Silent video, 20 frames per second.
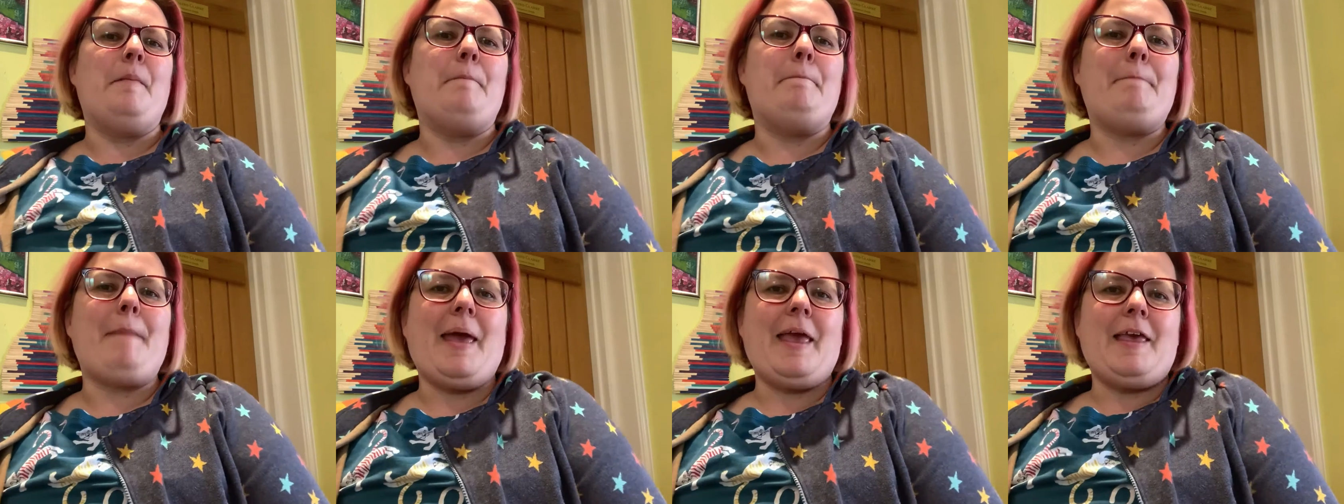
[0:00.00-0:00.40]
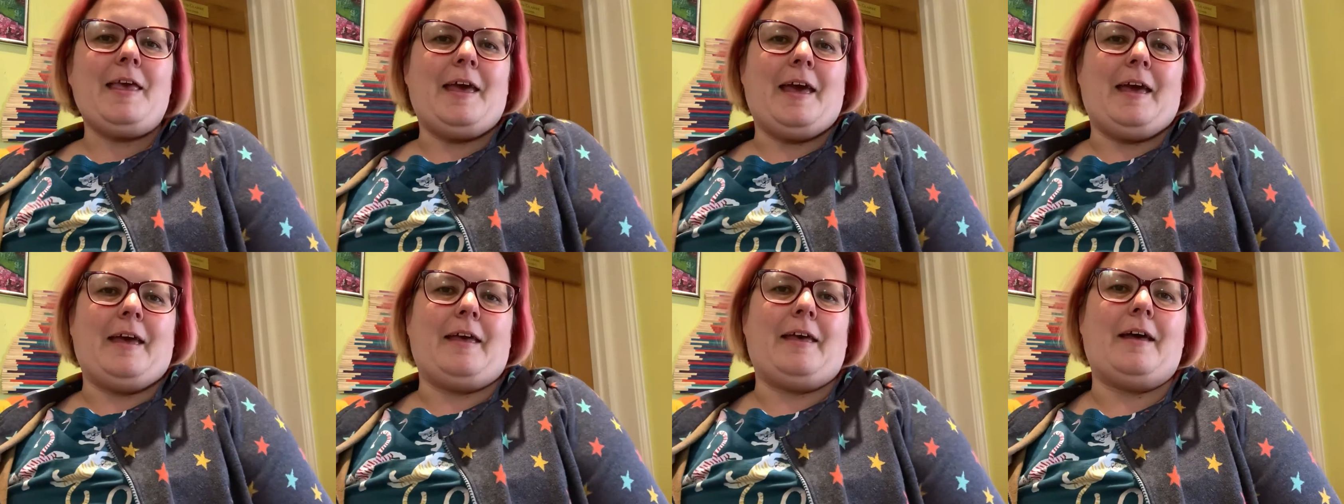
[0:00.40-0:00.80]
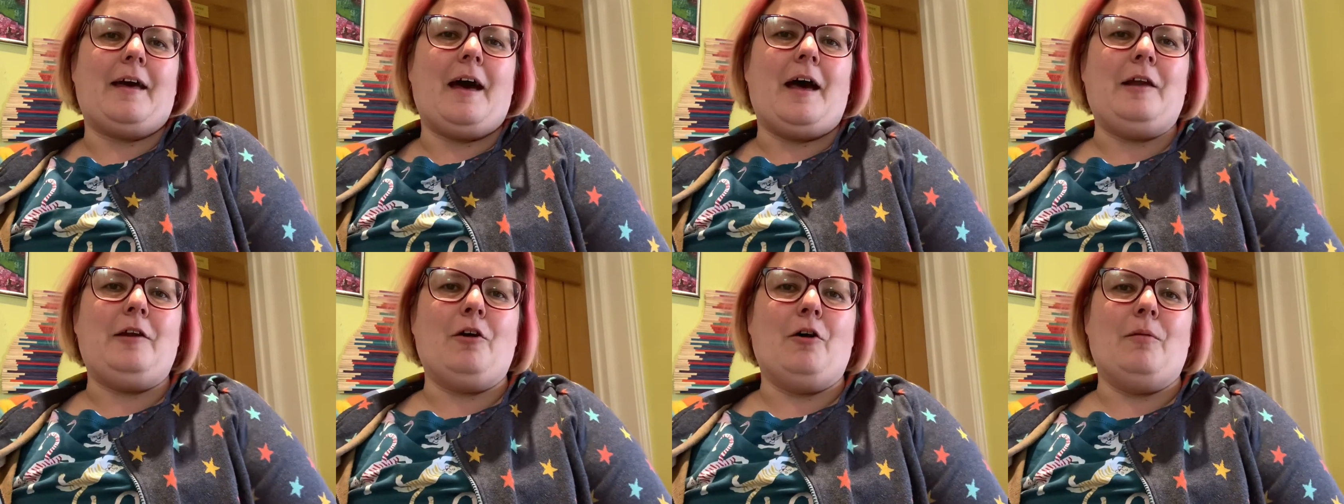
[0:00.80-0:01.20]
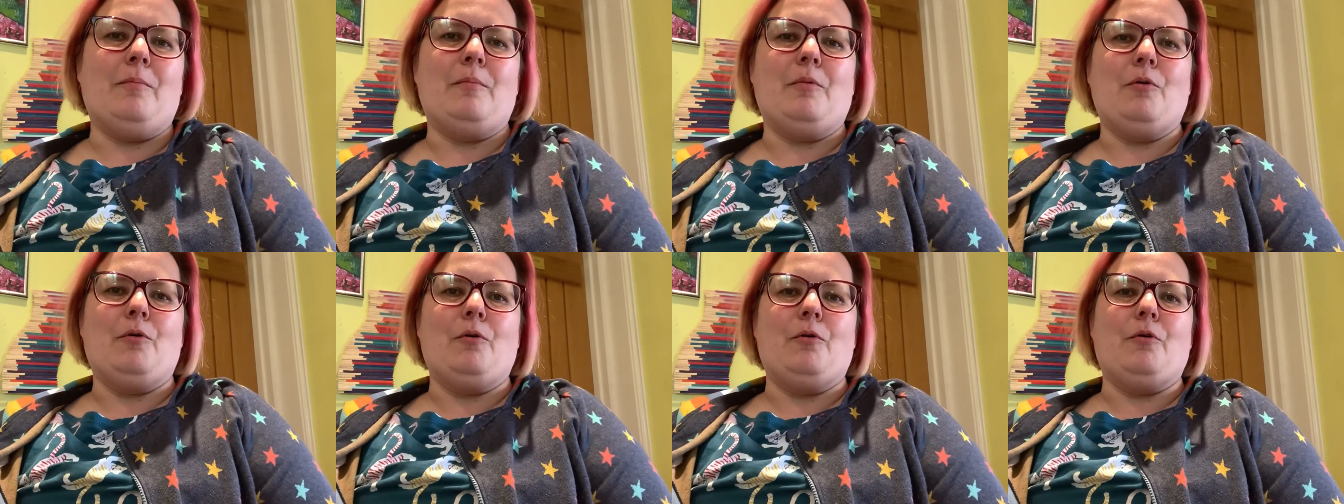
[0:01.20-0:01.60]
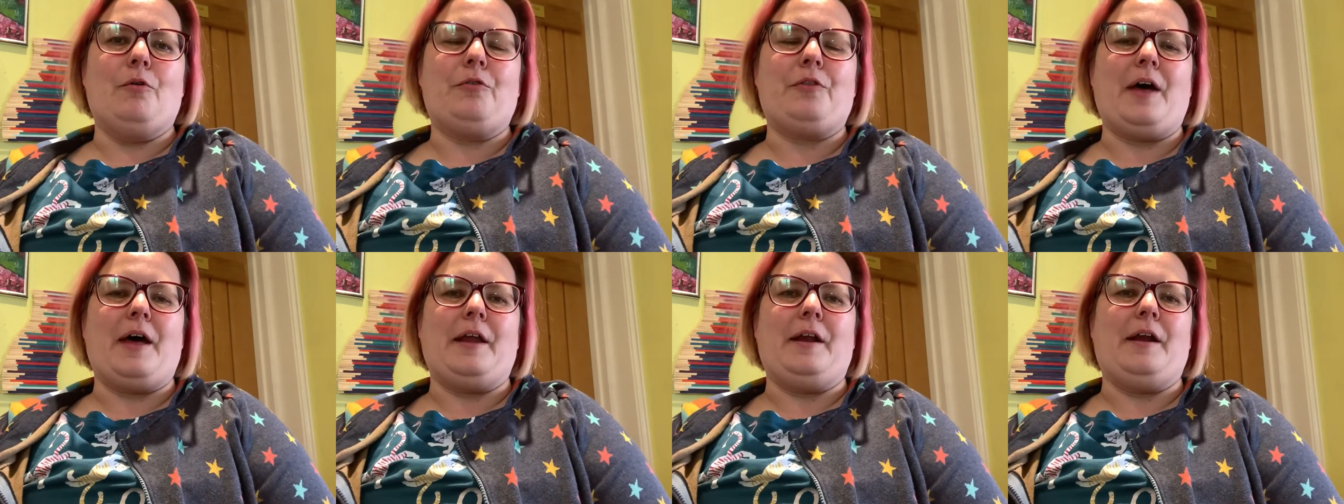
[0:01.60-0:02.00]
making a lot more
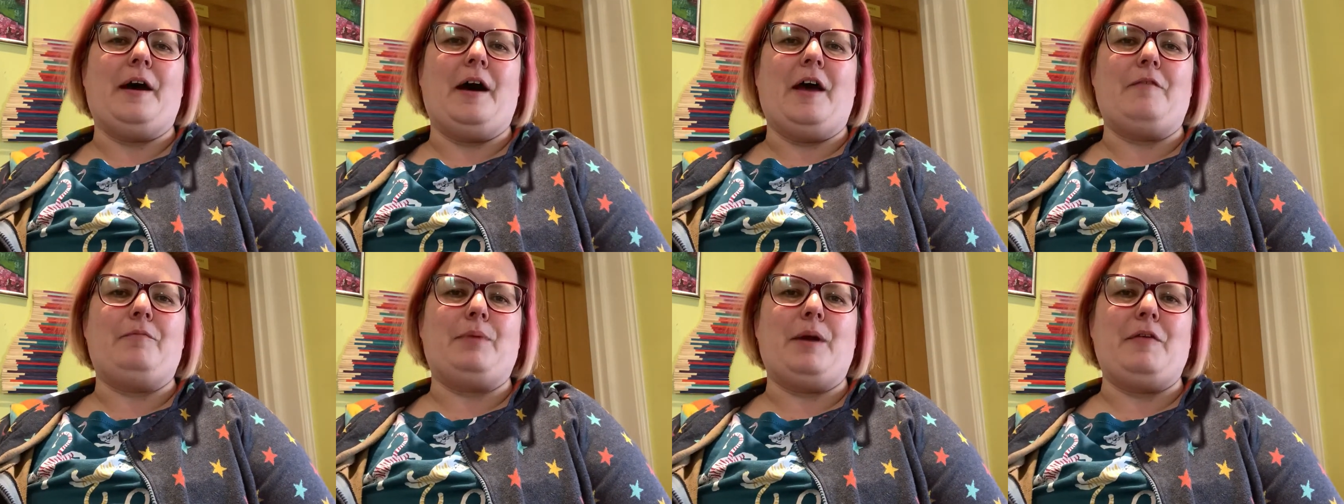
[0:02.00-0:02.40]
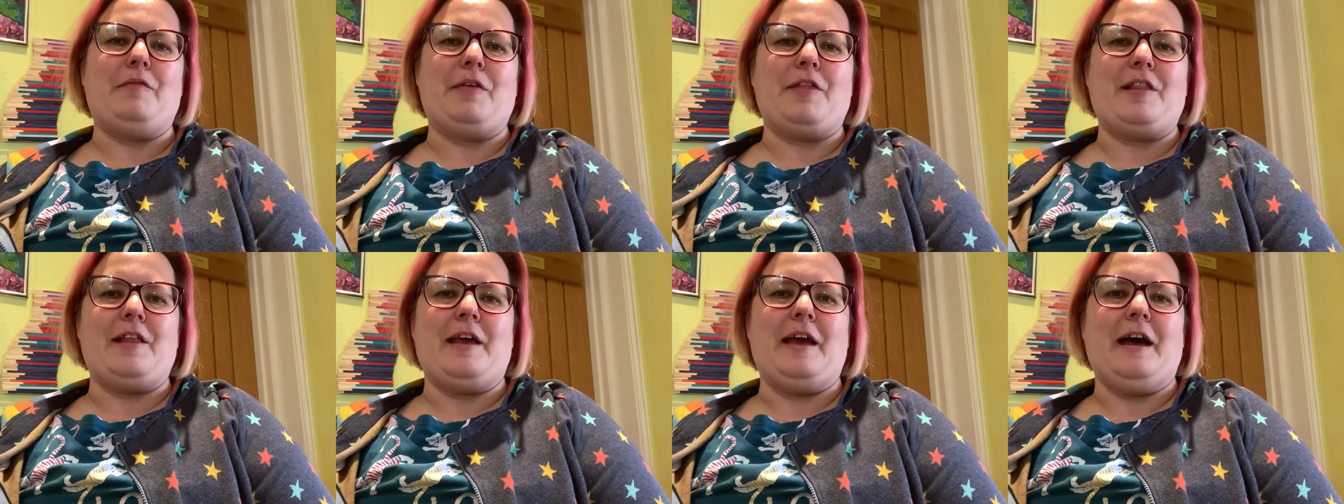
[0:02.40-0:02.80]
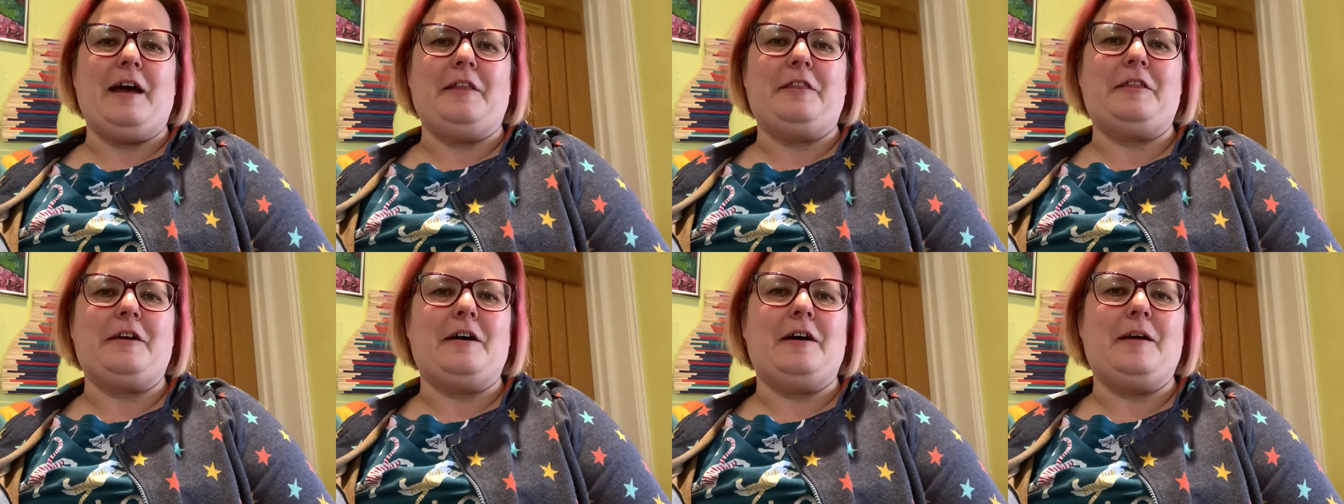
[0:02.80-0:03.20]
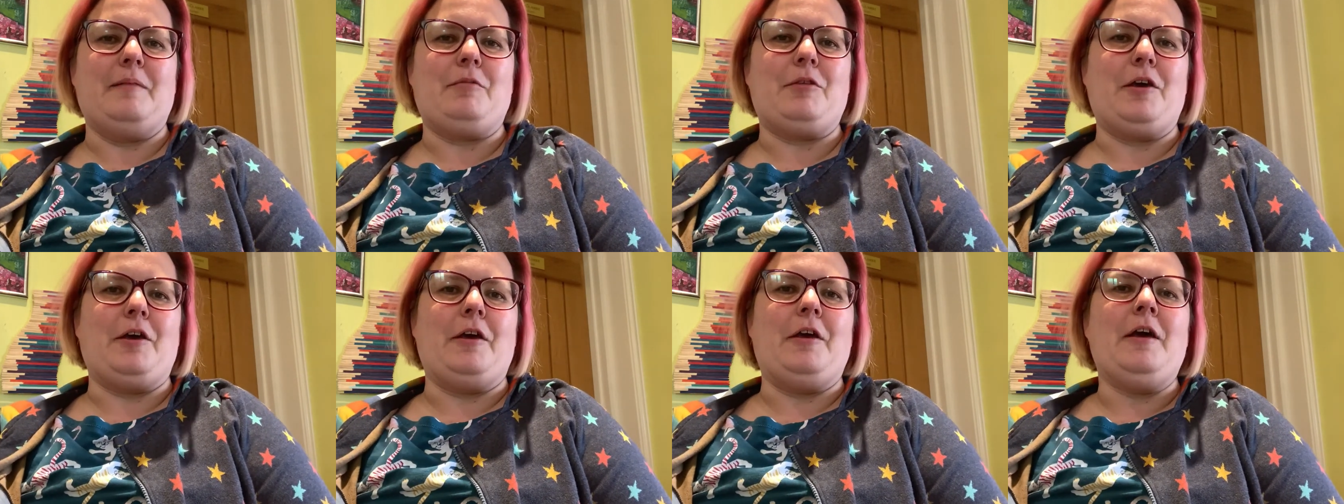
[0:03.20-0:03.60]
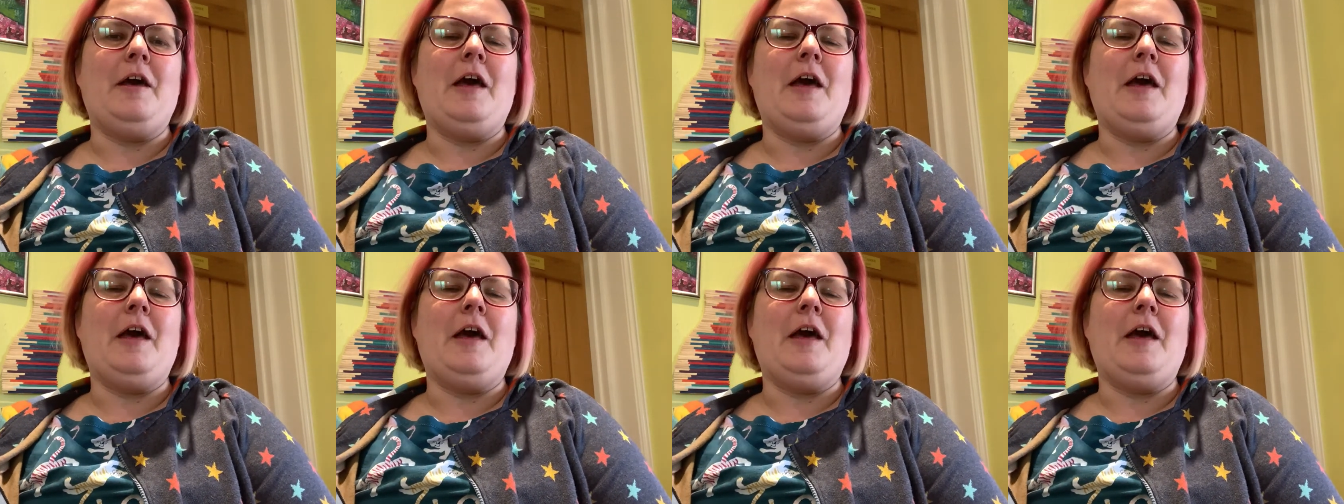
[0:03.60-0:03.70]
than I previously had time to,